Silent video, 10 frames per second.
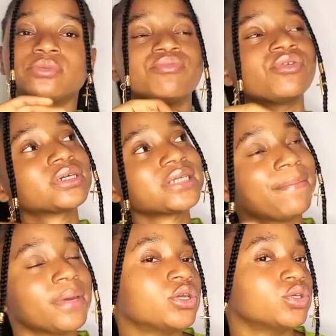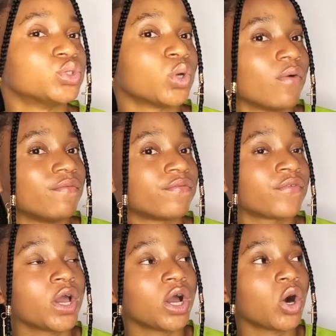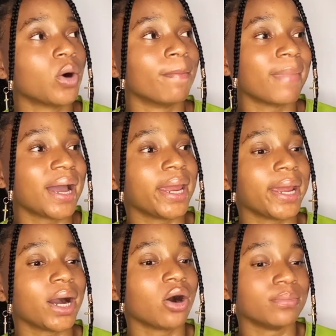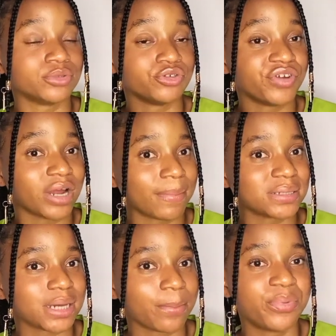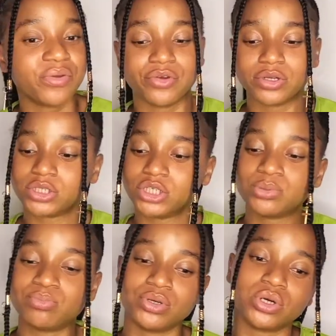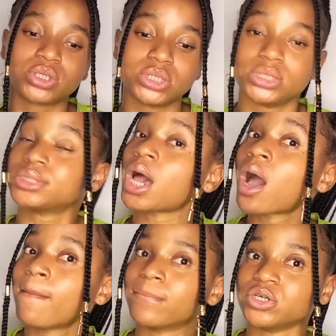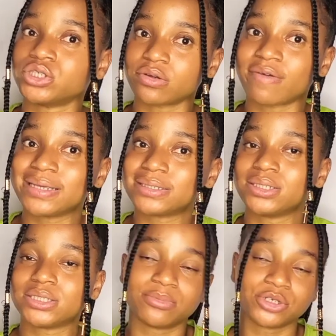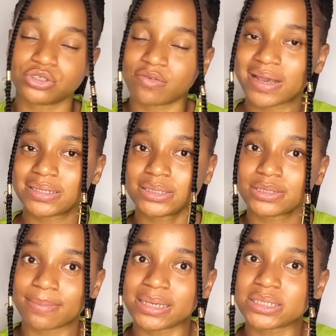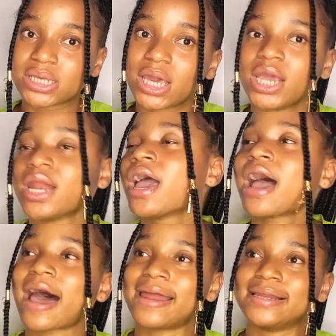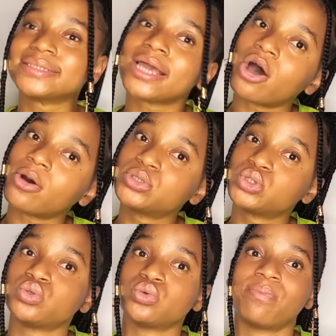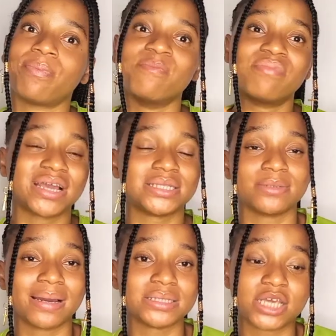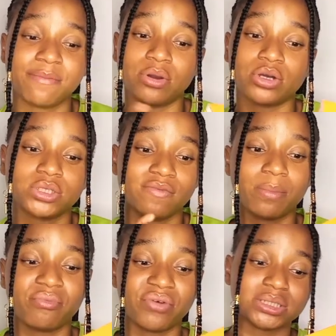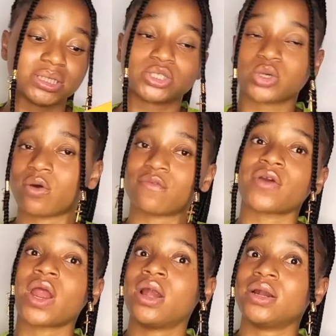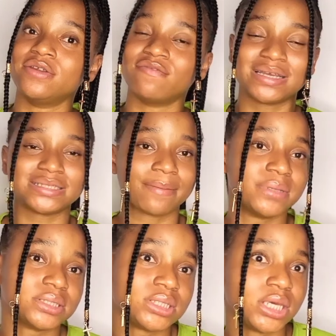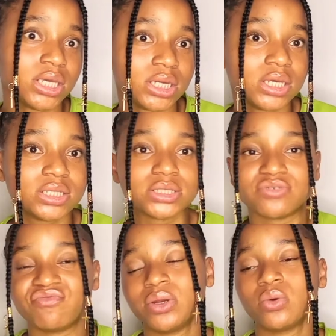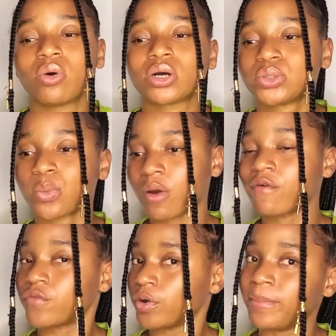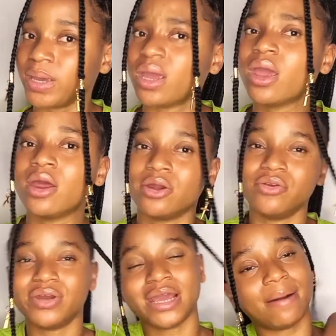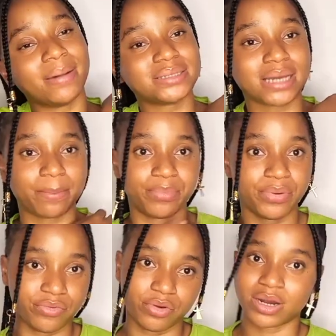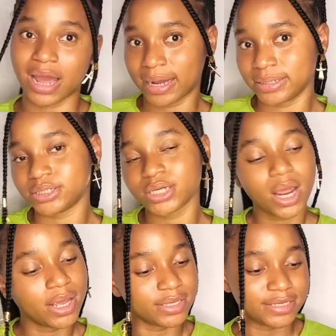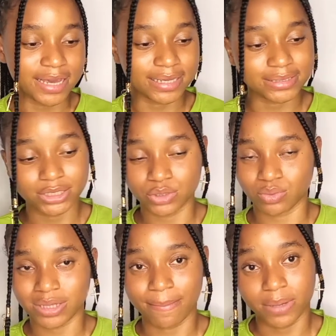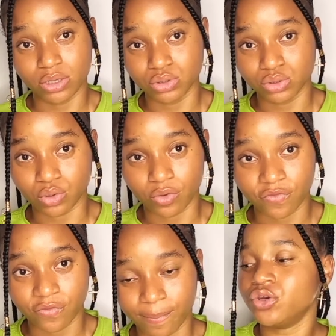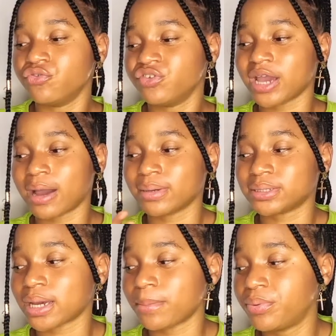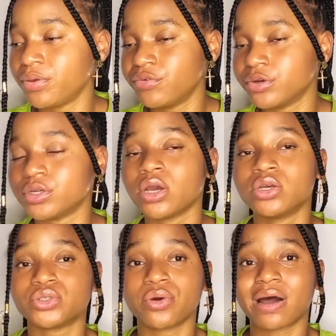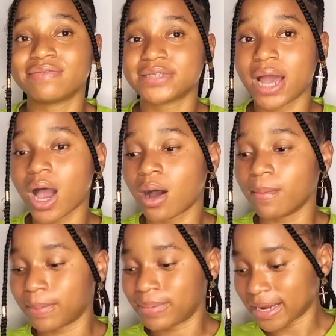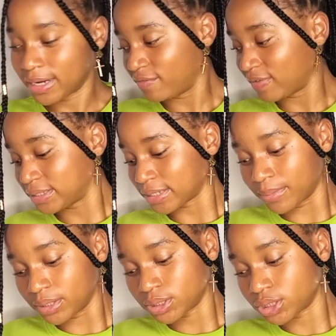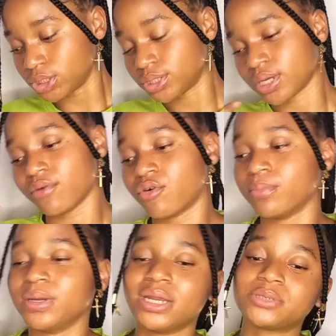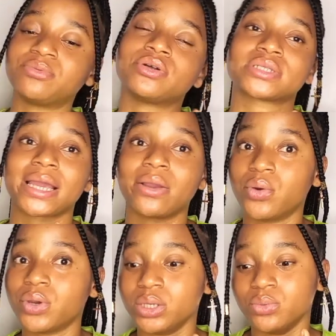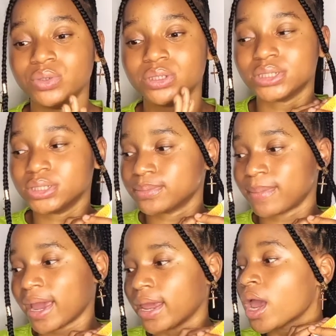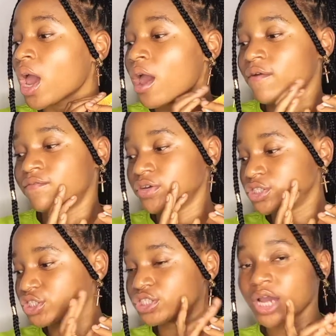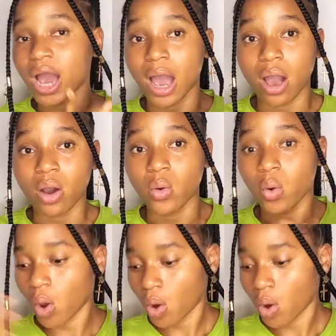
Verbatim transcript: is the product i make use of on my um during Harmattan period. This product is moisturizing, it moisturizes my skin and it helps to brighten my skin because of the presence of the vitamin C in it. It really works well for me during the Harmattan period and yes, this is what I make use of during the Harmattan period. So after um applying the vitamin C serum, the next product I go in with is my facial